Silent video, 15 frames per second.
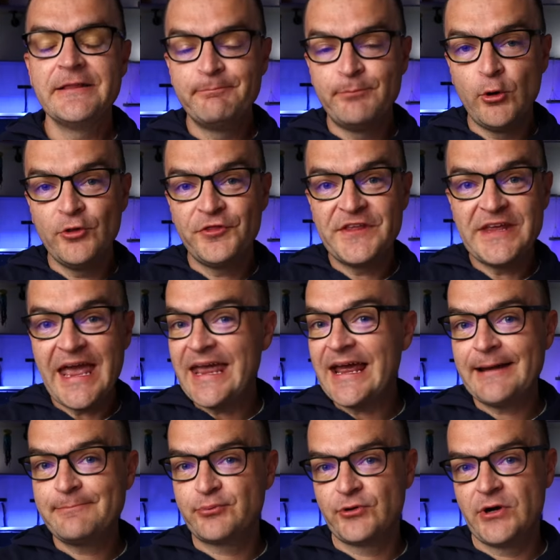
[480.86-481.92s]
both the
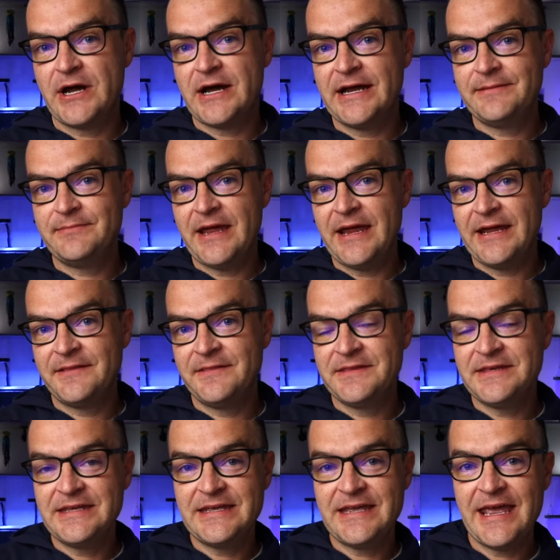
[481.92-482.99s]
AI Prime and
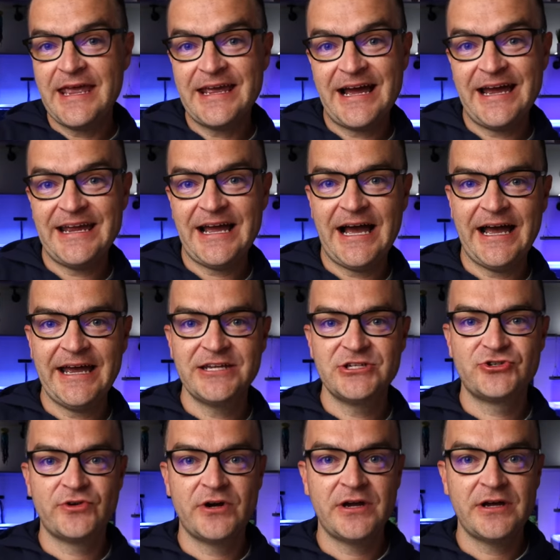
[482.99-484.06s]
the AI
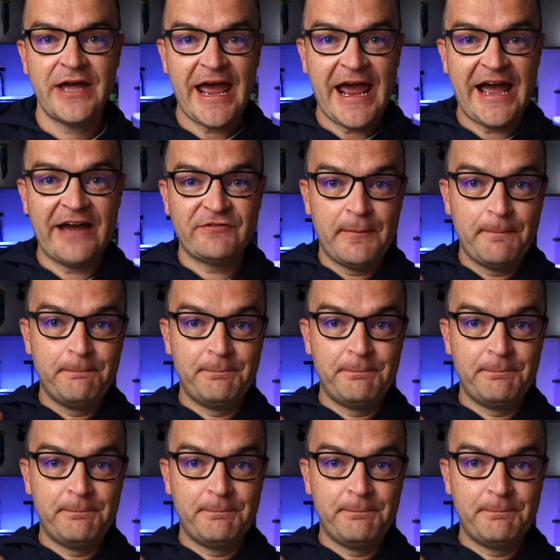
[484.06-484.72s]
Hydra have